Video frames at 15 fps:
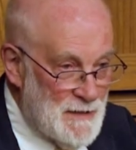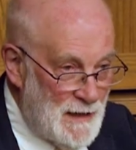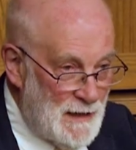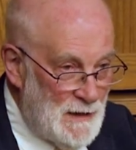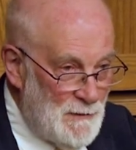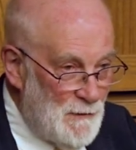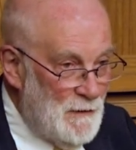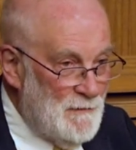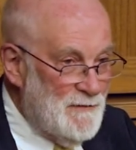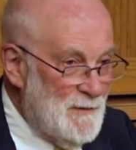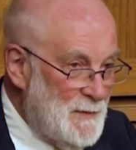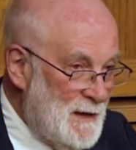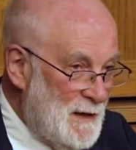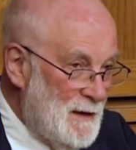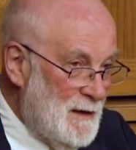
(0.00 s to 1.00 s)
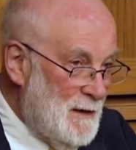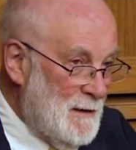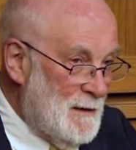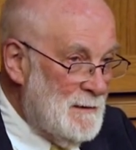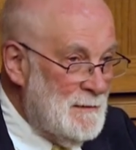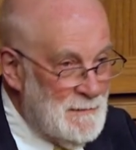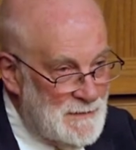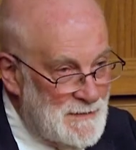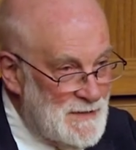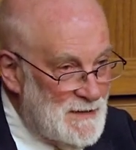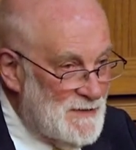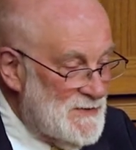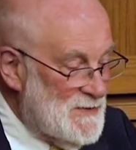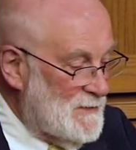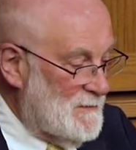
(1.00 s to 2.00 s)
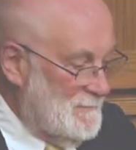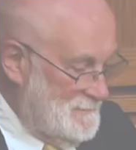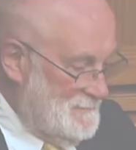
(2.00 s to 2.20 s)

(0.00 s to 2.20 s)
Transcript: Thank you all for being here. See you soon.